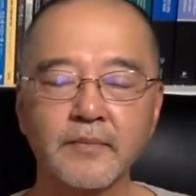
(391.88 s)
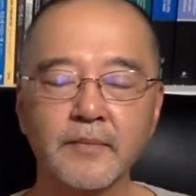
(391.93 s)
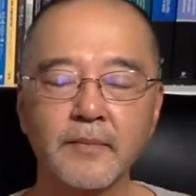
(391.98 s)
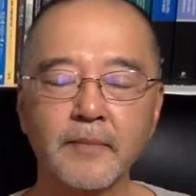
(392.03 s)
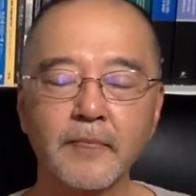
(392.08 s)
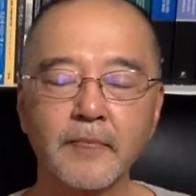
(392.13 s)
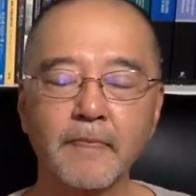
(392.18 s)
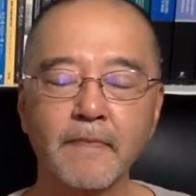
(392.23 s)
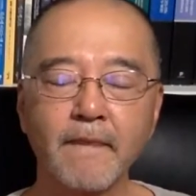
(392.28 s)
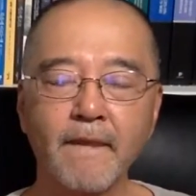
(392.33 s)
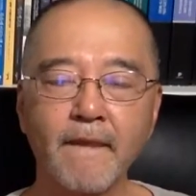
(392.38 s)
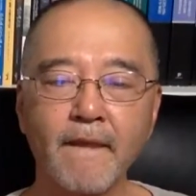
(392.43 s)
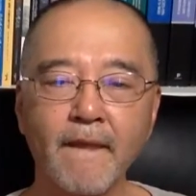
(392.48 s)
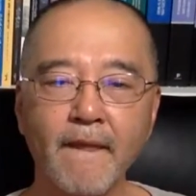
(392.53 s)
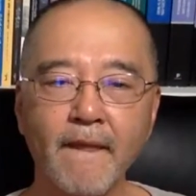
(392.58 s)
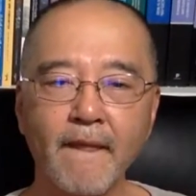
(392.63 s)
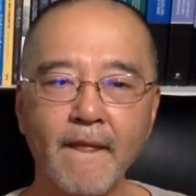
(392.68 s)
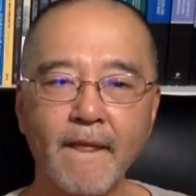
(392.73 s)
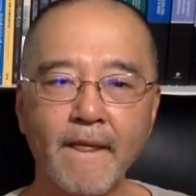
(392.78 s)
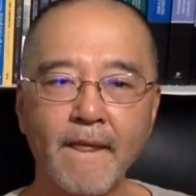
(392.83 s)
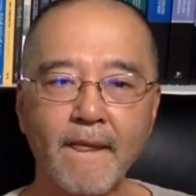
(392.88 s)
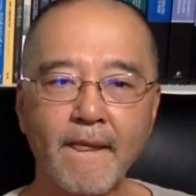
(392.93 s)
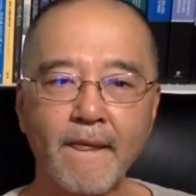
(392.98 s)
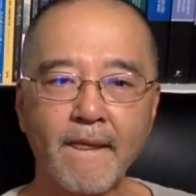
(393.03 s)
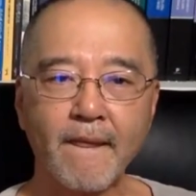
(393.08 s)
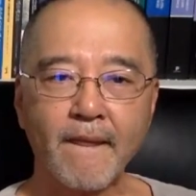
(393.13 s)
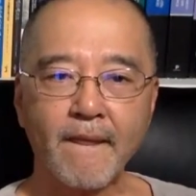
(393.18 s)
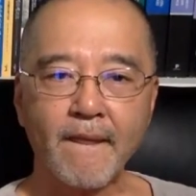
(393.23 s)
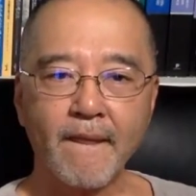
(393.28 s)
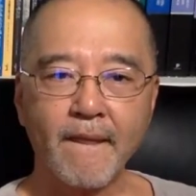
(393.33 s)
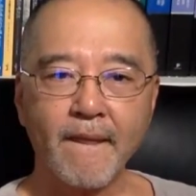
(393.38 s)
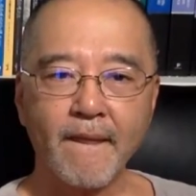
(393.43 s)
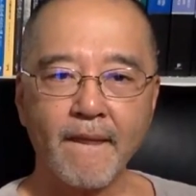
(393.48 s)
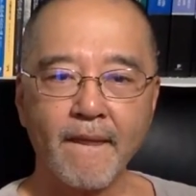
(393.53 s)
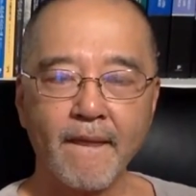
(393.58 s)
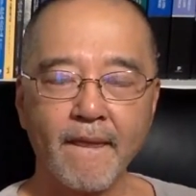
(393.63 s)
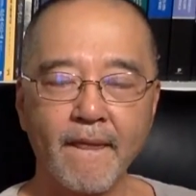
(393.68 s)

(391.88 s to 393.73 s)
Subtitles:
[no speech]